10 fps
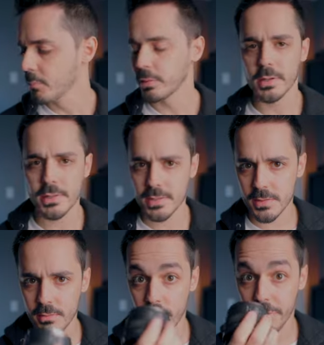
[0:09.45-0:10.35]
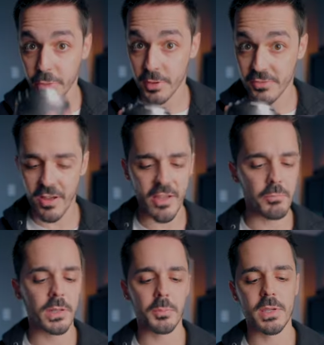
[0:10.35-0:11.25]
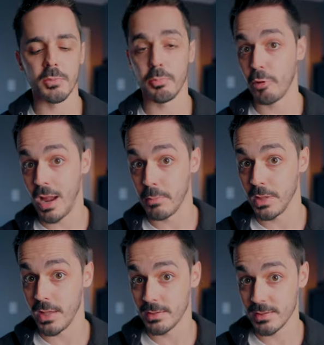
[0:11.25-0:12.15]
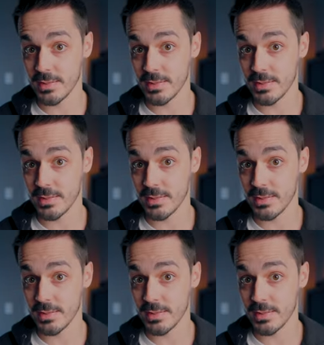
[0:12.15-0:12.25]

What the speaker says: plus a 35 millimeter prime lens.